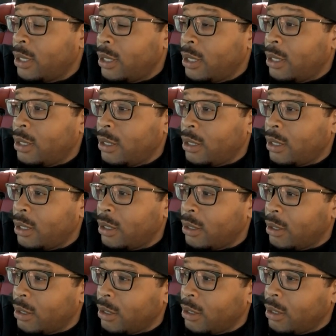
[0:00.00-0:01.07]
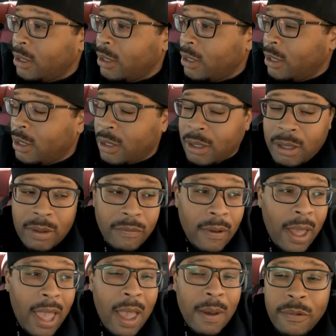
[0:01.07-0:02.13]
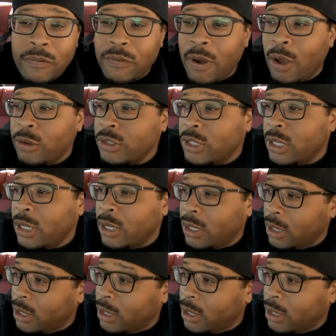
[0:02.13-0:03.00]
Mm-hmm. I a frosty.